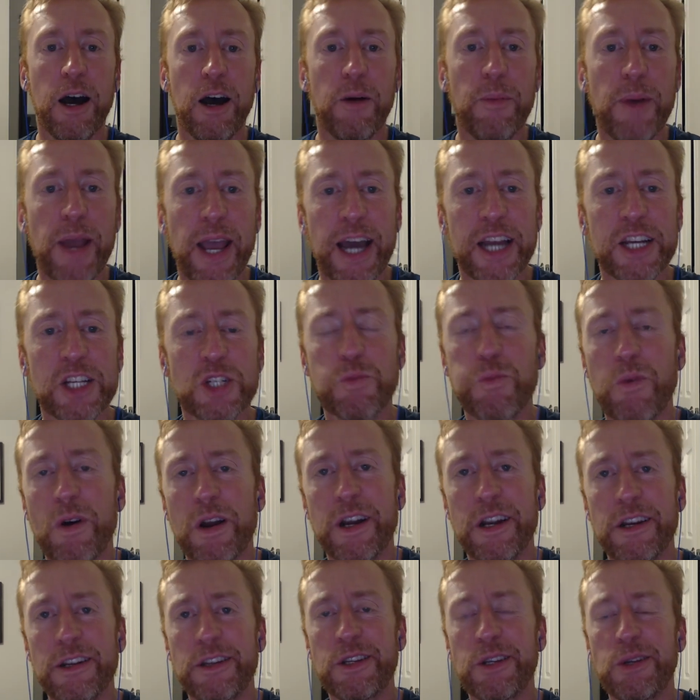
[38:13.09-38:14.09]
Hey, I just
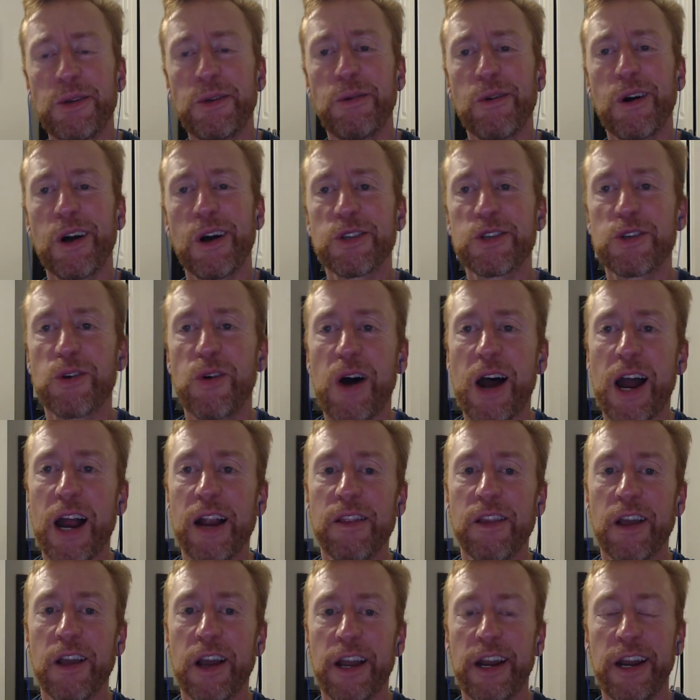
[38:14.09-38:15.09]
wanted to also
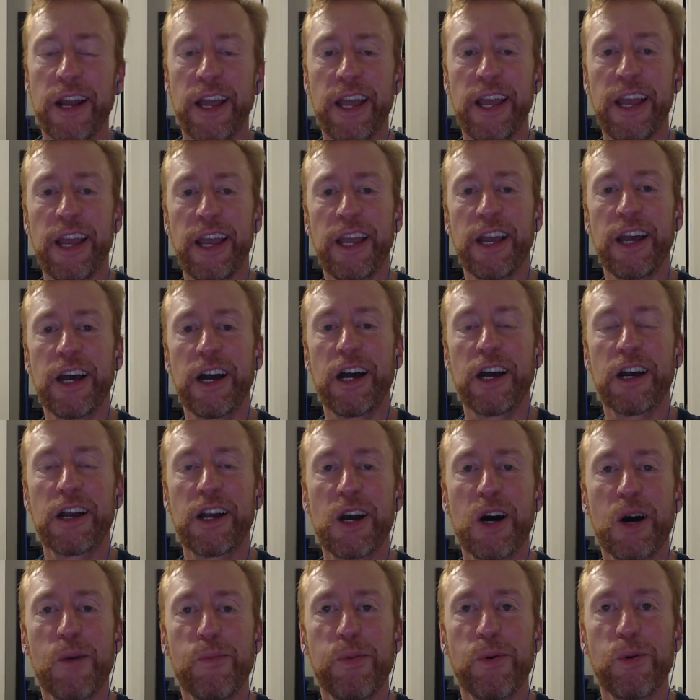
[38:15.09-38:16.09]
highlight a
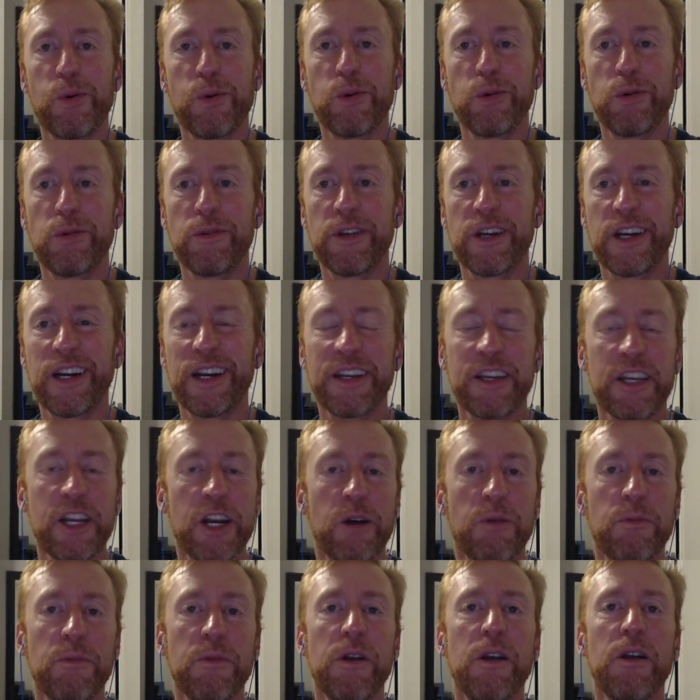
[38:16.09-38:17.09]
couple.
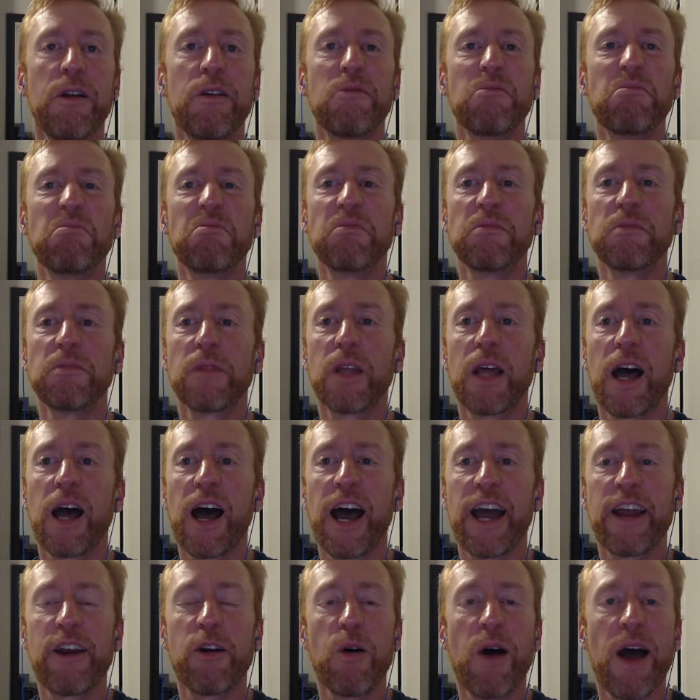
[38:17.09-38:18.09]

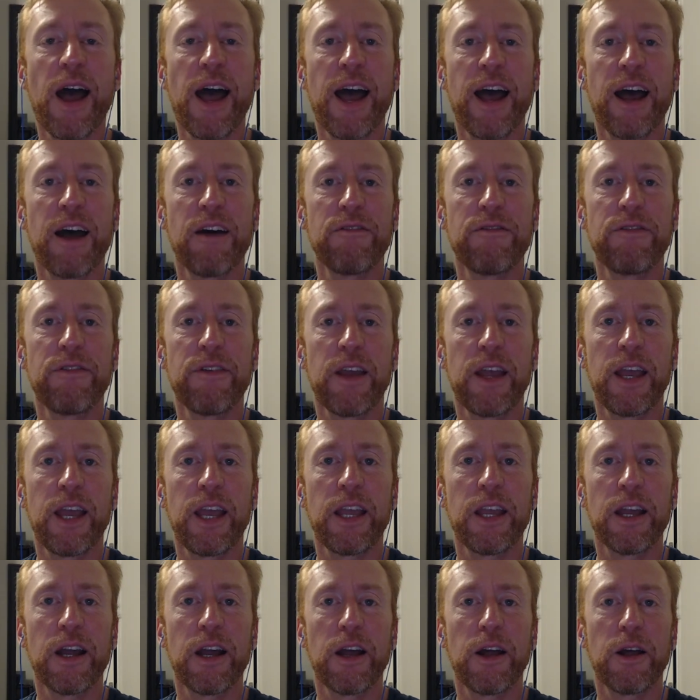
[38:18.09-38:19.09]
I don't have
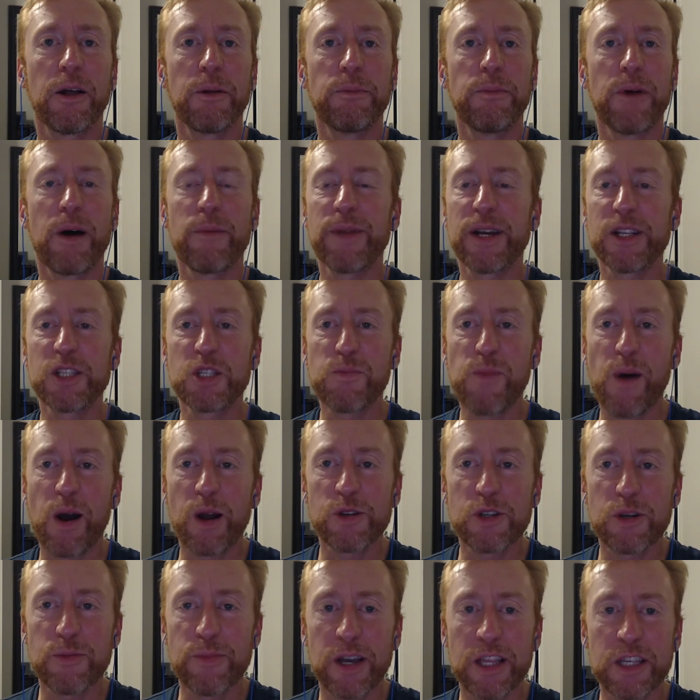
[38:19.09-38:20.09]
I'm not
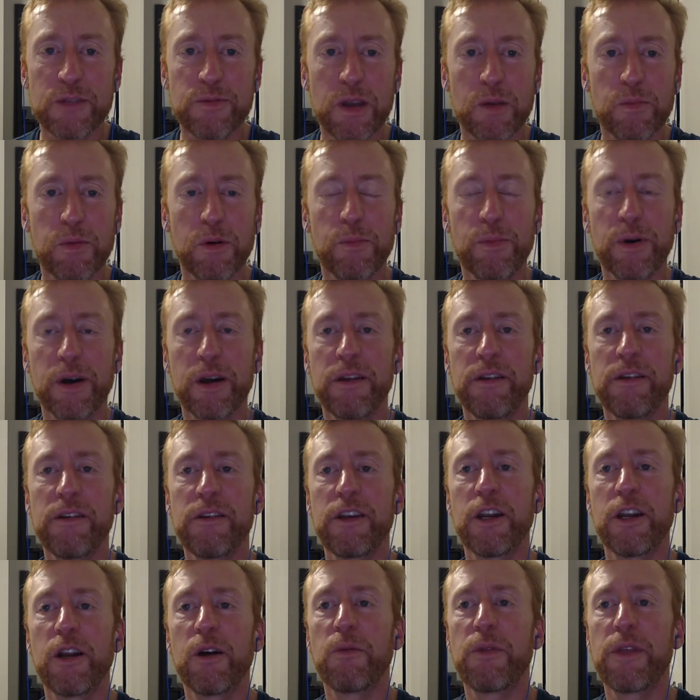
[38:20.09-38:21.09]
sponsored by these people, but
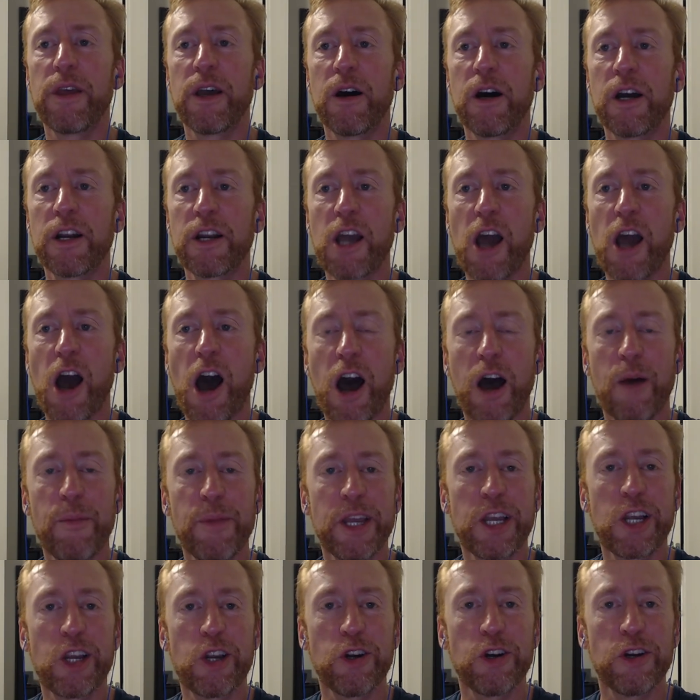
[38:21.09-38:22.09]
the
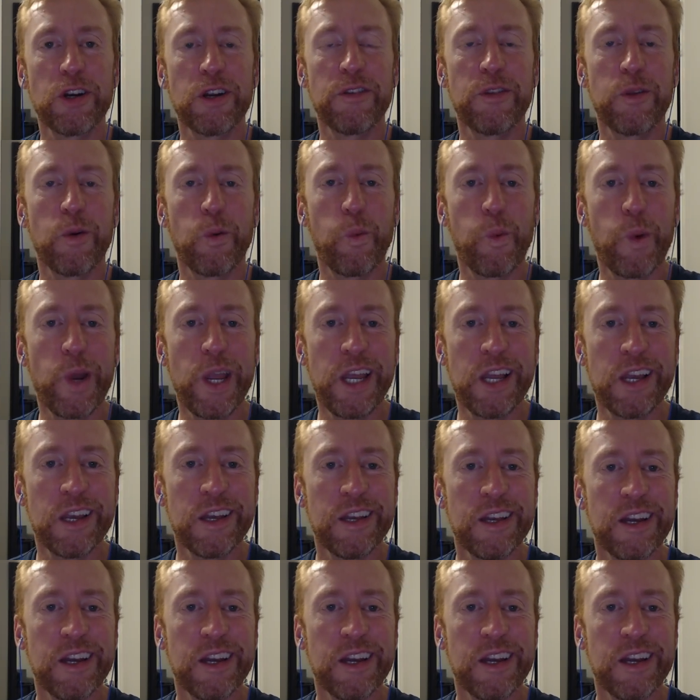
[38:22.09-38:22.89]
uncommon good of the week.